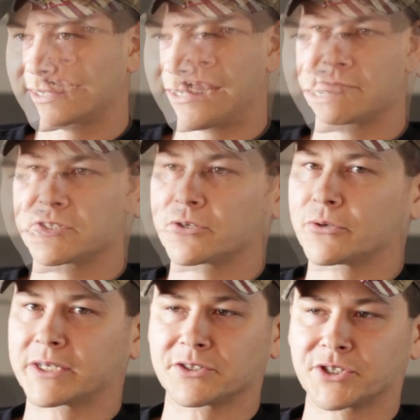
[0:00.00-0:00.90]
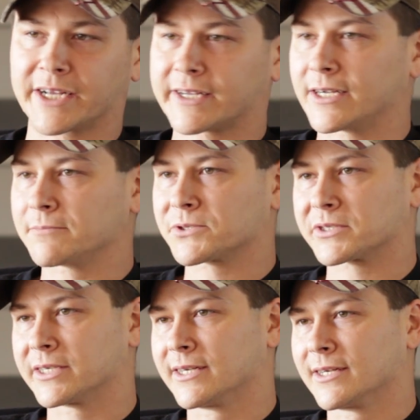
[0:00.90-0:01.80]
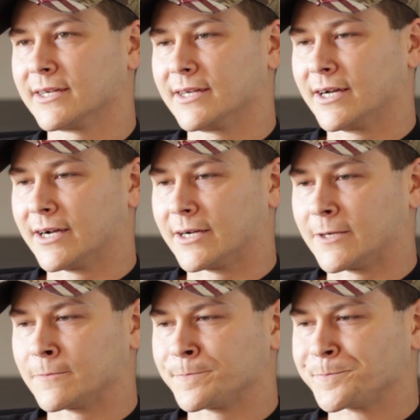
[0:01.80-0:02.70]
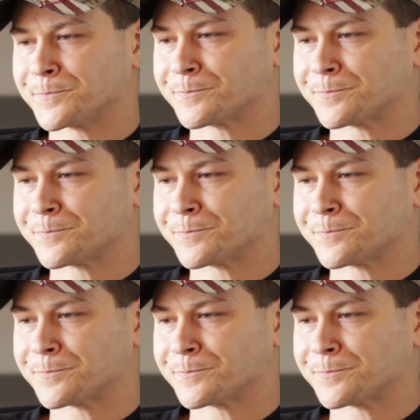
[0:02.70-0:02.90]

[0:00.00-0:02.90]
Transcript: I have to go get checkups, and